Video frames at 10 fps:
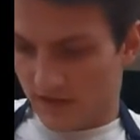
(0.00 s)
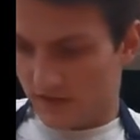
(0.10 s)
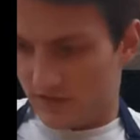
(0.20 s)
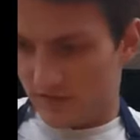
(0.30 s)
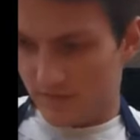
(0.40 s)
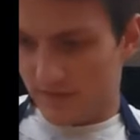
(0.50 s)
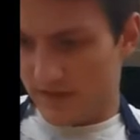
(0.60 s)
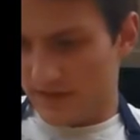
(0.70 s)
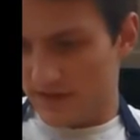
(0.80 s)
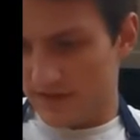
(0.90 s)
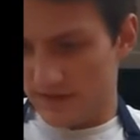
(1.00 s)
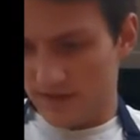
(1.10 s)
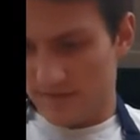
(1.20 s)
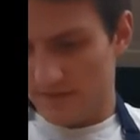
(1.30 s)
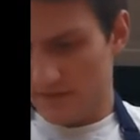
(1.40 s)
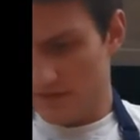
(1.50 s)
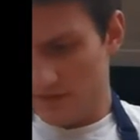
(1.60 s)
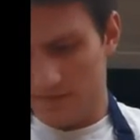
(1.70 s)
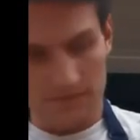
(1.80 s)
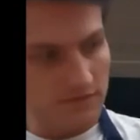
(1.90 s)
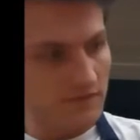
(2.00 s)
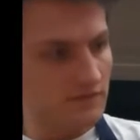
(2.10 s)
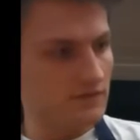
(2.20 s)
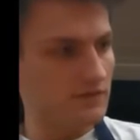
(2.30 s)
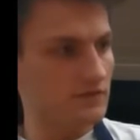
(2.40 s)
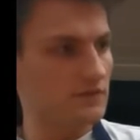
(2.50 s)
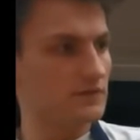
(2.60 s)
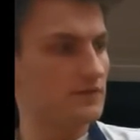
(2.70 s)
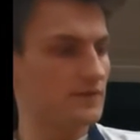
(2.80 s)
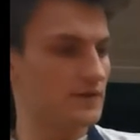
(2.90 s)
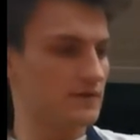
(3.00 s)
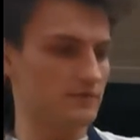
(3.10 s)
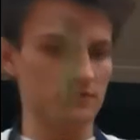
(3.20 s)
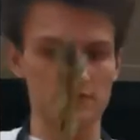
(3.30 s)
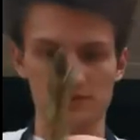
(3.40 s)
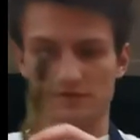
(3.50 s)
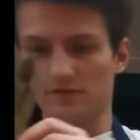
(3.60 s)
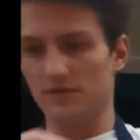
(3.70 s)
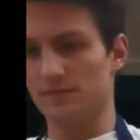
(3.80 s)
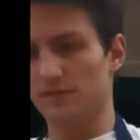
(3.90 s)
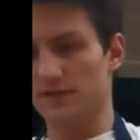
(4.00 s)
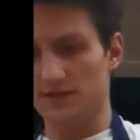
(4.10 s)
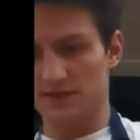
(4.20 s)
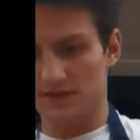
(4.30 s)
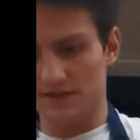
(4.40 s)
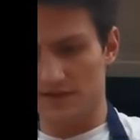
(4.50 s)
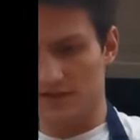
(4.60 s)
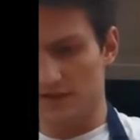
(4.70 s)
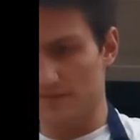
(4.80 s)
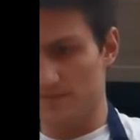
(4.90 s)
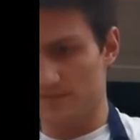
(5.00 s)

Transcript: Stripping these leaves off, and we're just going to place that